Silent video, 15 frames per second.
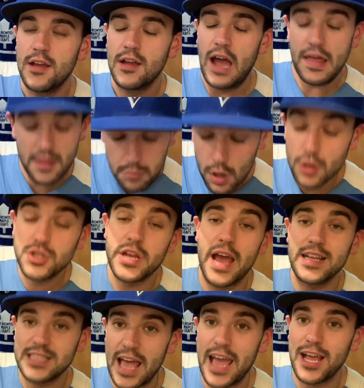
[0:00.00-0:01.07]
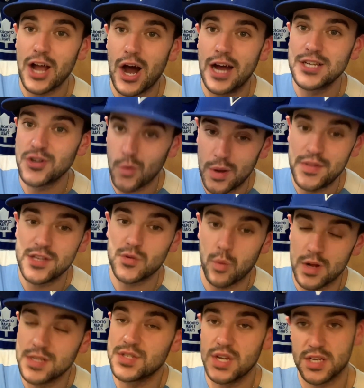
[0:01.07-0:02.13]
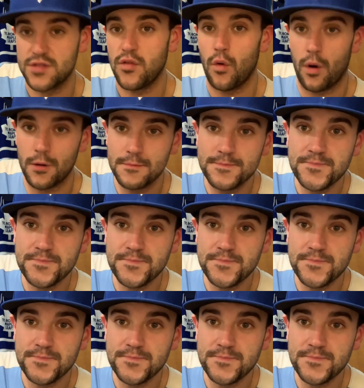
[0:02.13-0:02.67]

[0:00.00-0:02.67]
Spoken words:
and the Blue Jays hang on to win this 1-6-4.